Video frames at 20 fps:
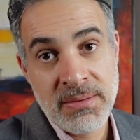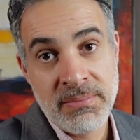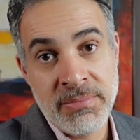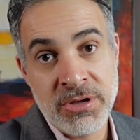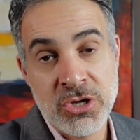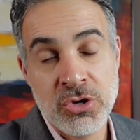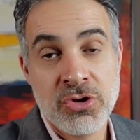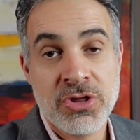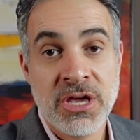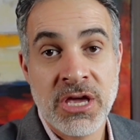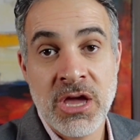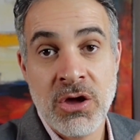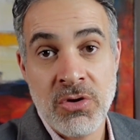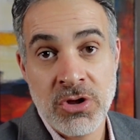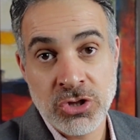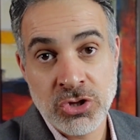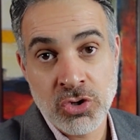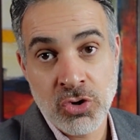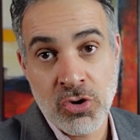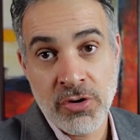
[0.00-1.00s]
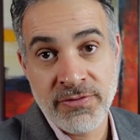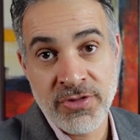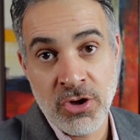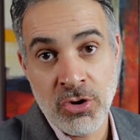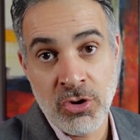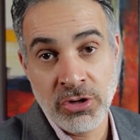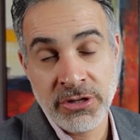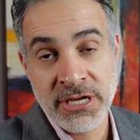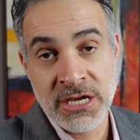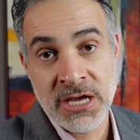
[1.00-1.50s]
But you're the guarantor of the
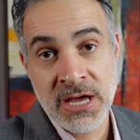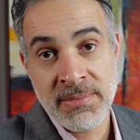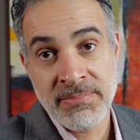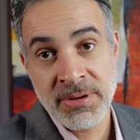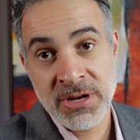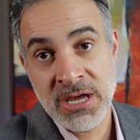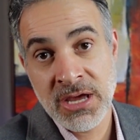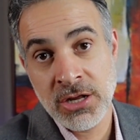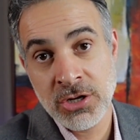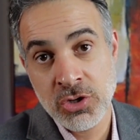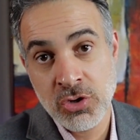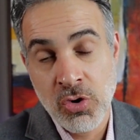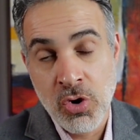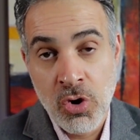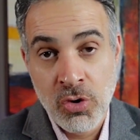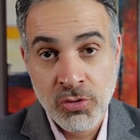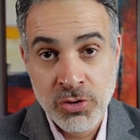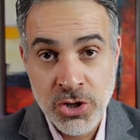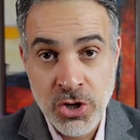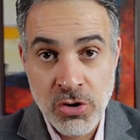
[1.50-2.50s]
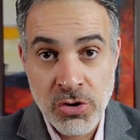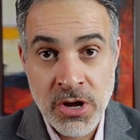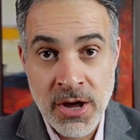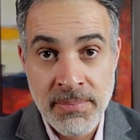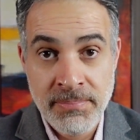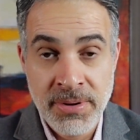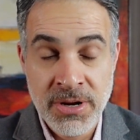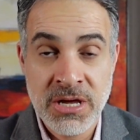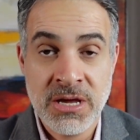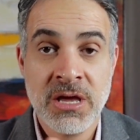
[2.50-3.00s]
holding company and you own your
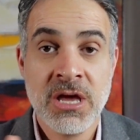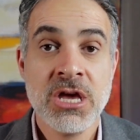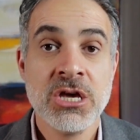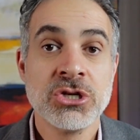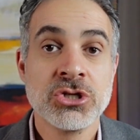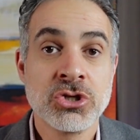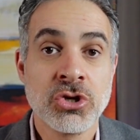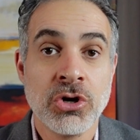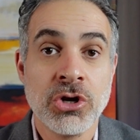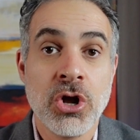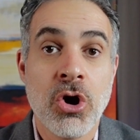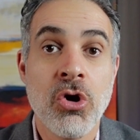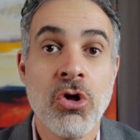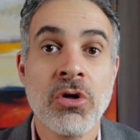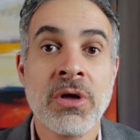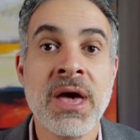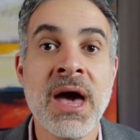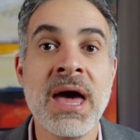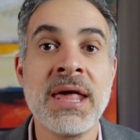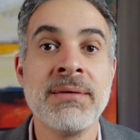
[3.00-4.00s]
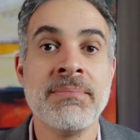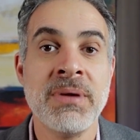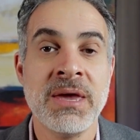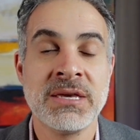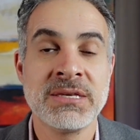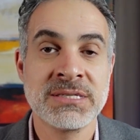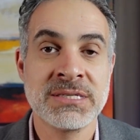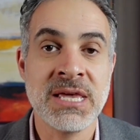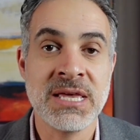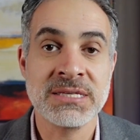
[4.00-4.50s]
company. So it all kind of
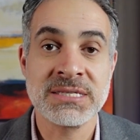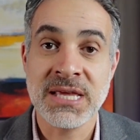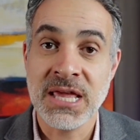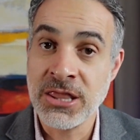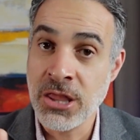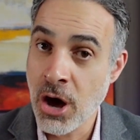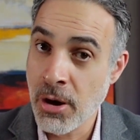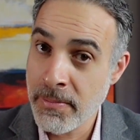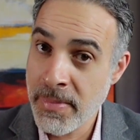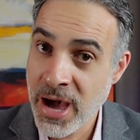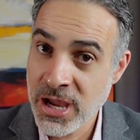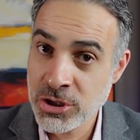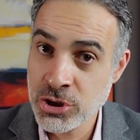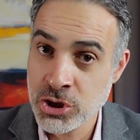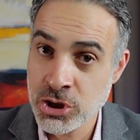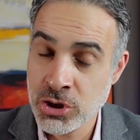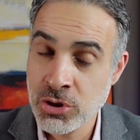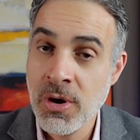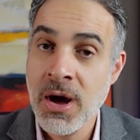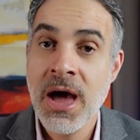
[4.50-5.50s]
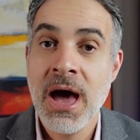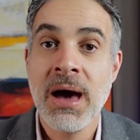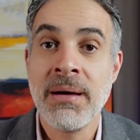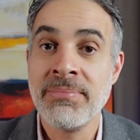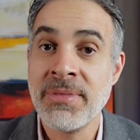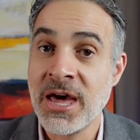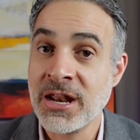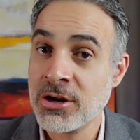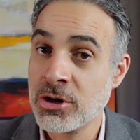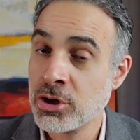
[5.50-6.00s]
makes sense. Now, mind you, I'm
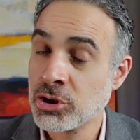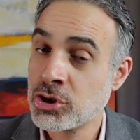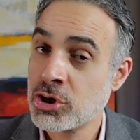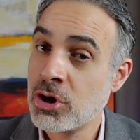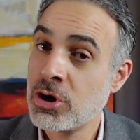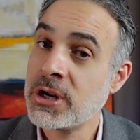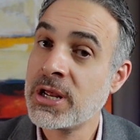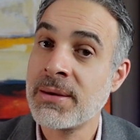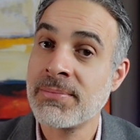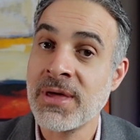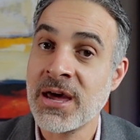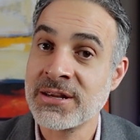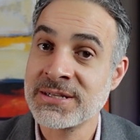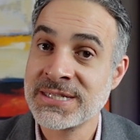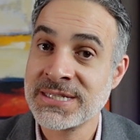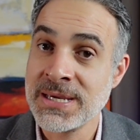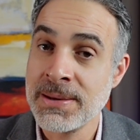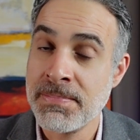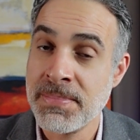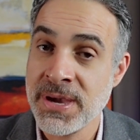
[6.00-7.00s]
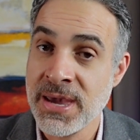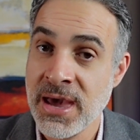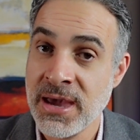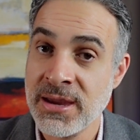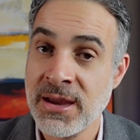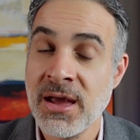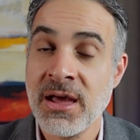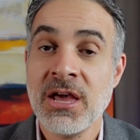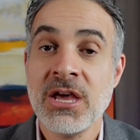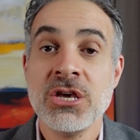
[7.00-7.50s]
not an attorney, I'm not a CPA.